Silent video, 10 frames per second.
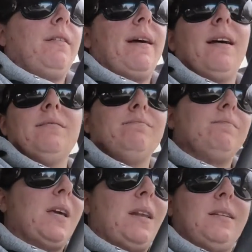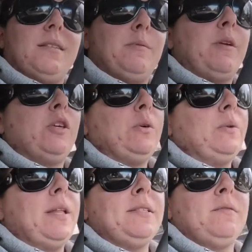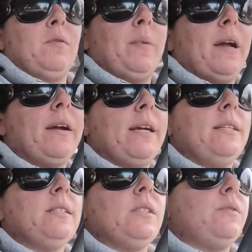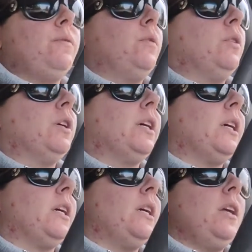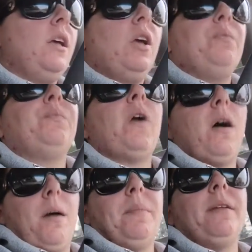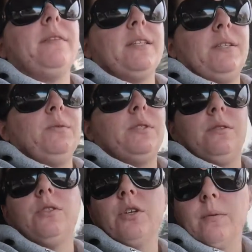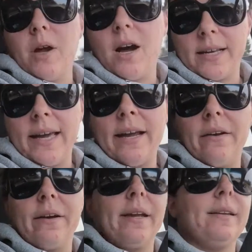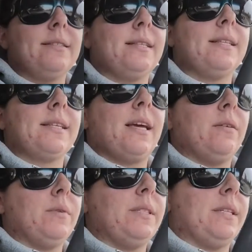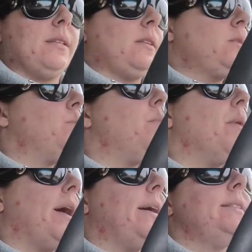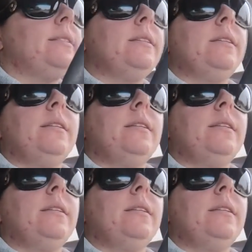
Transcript: that and it doesn't make you less of a parent for i'm not even going to use the term not caring because that's kind of ridiculous but